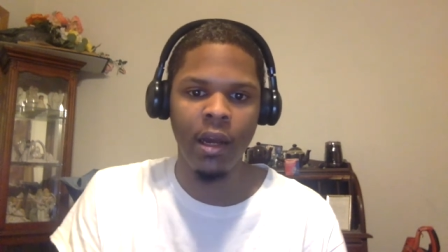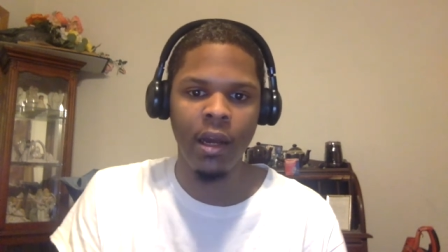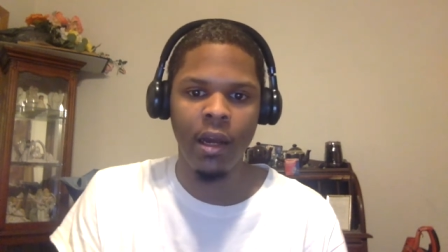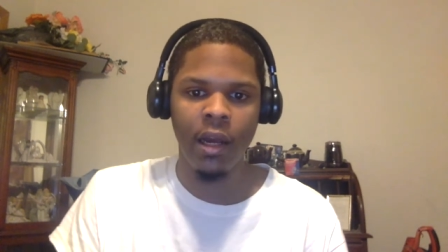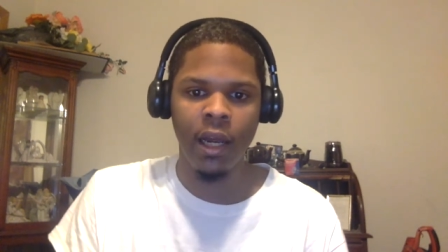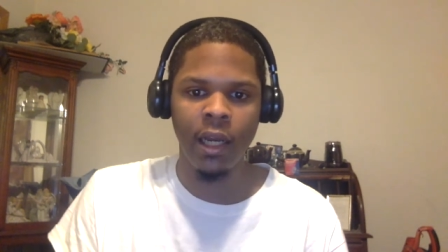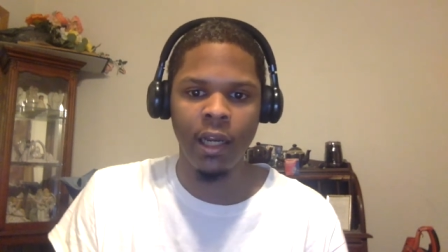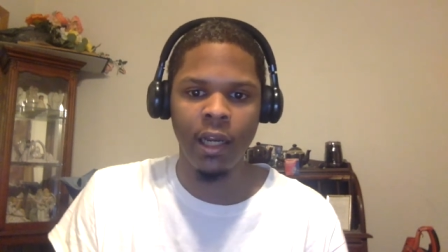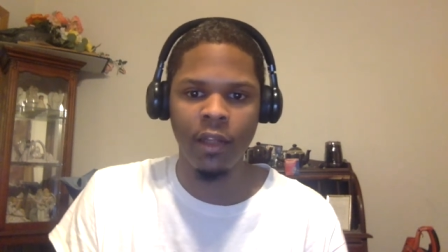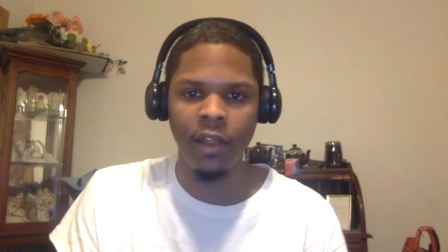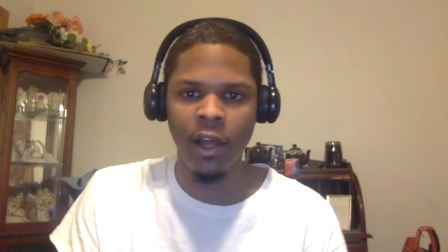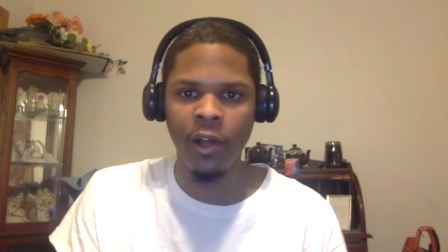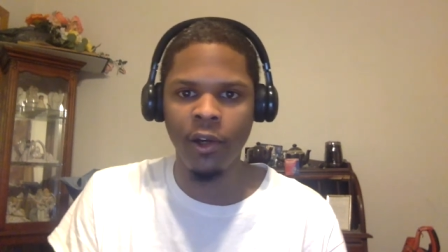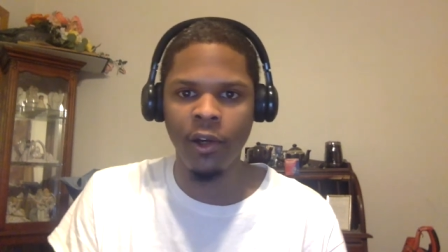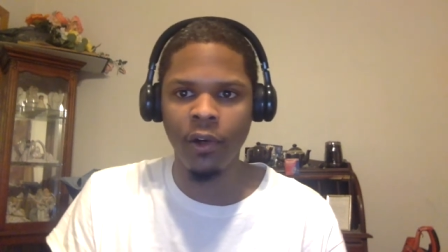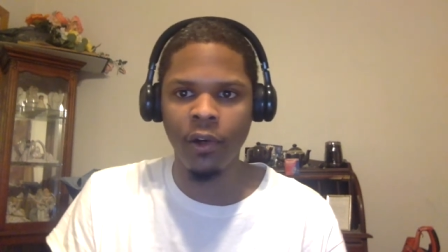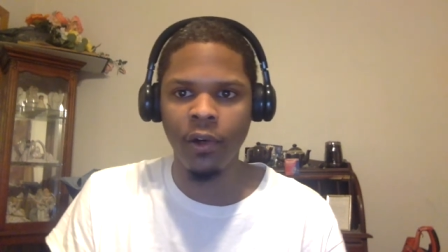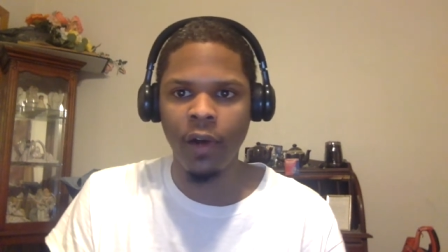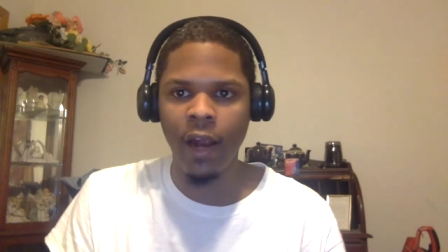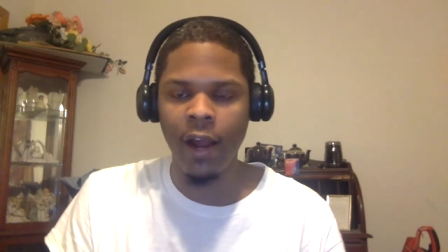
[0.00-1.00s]
And the
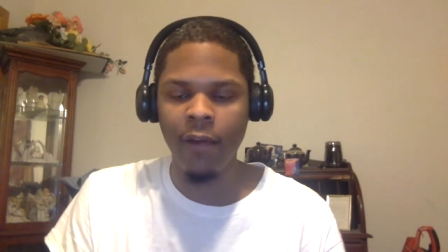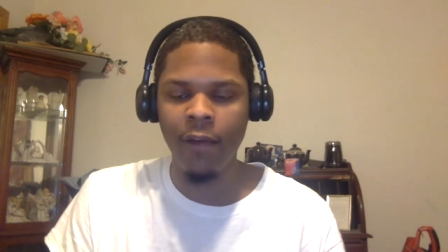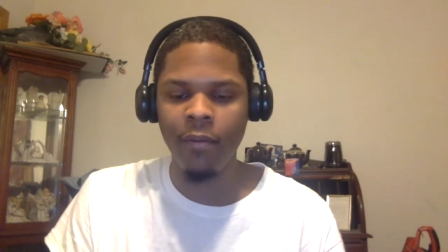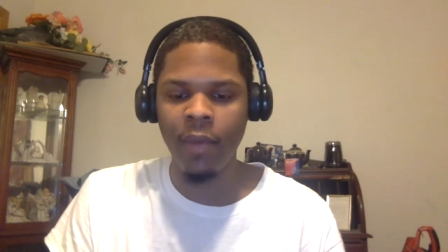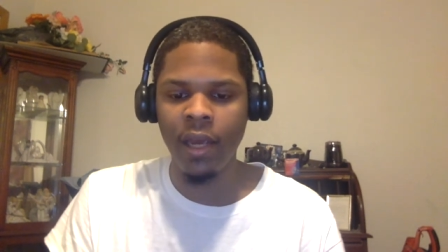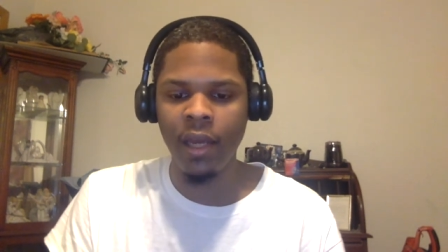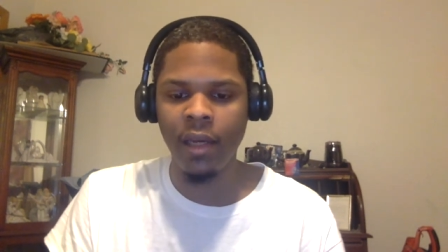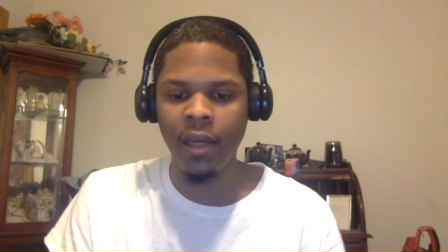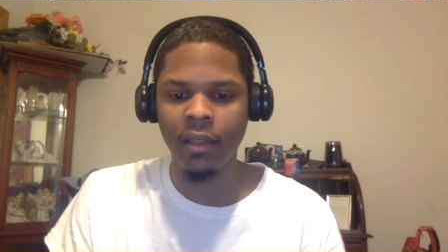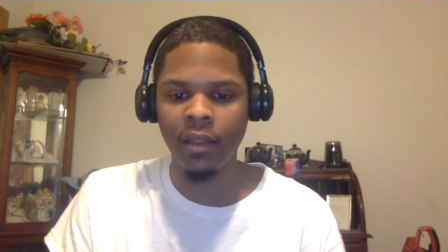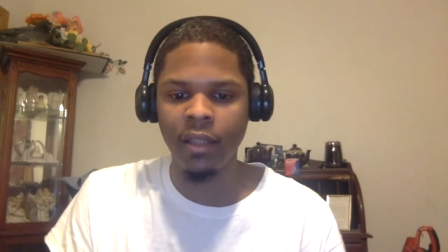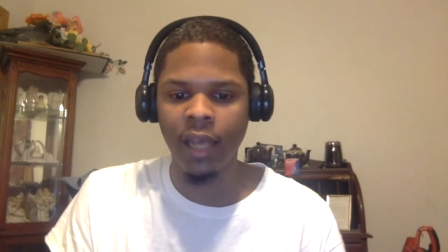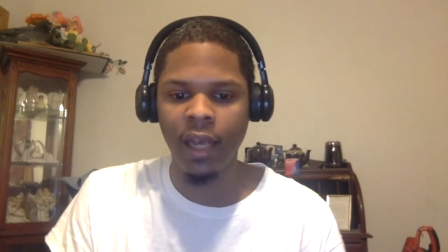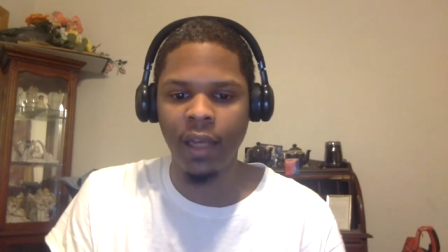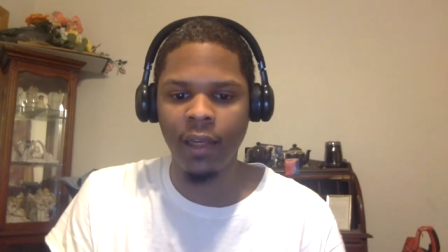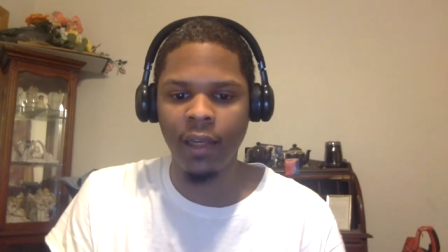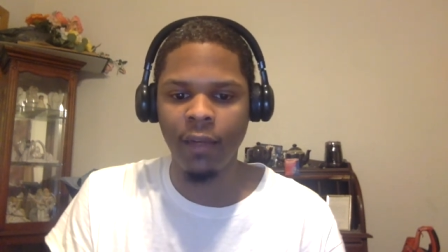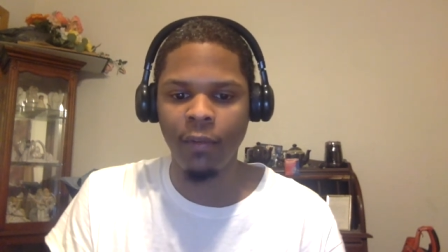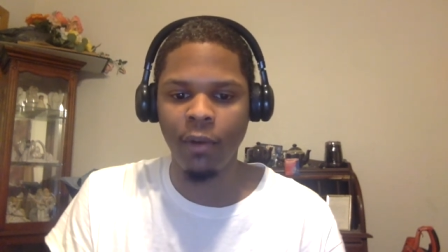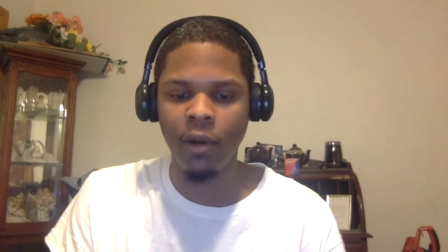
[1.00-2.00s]
Thunder have been
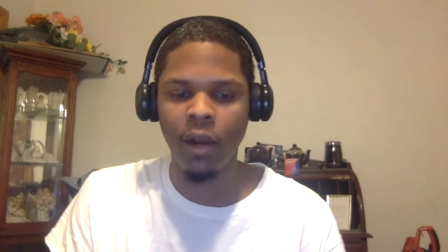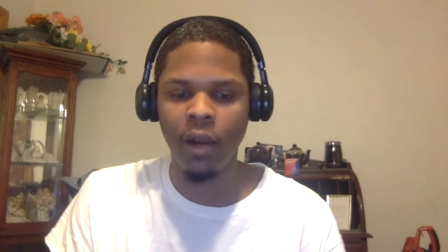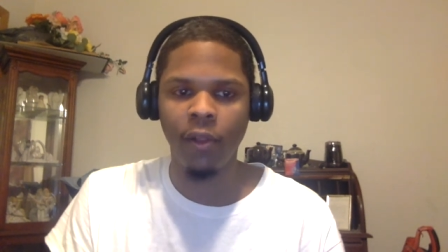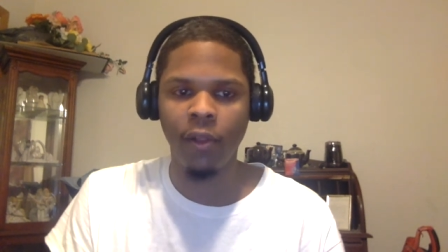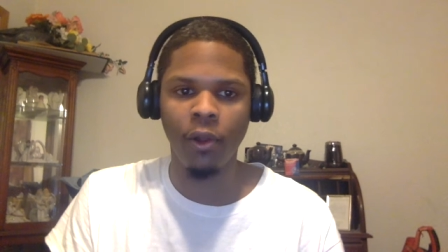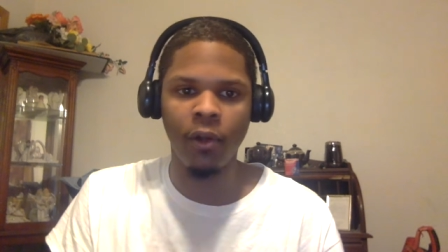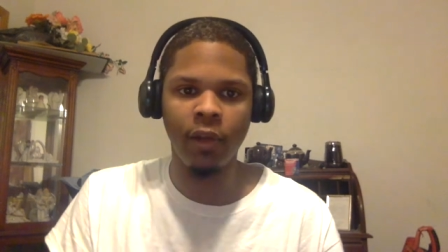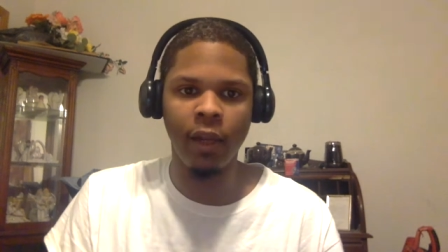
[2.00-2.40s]
exactly what I thought